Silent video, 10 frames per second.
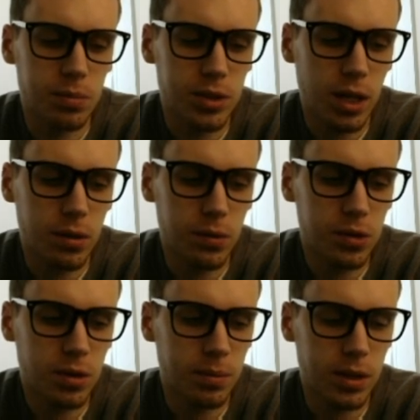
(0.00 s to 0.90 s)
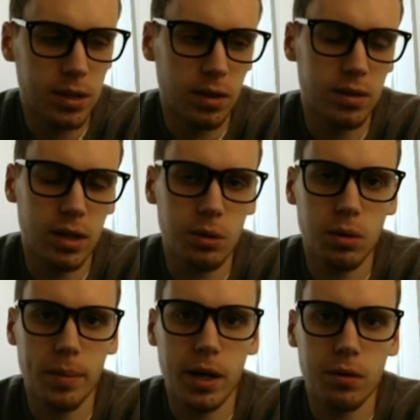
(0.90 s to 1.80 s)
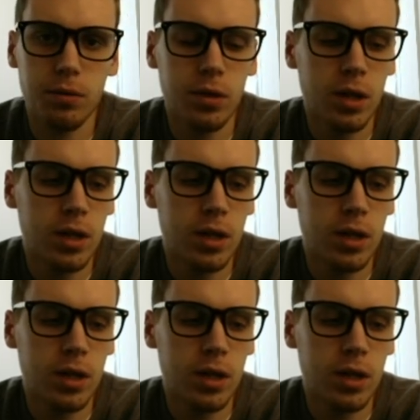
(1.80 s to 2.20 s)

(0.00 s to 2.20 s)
themselves because it's an equal amount of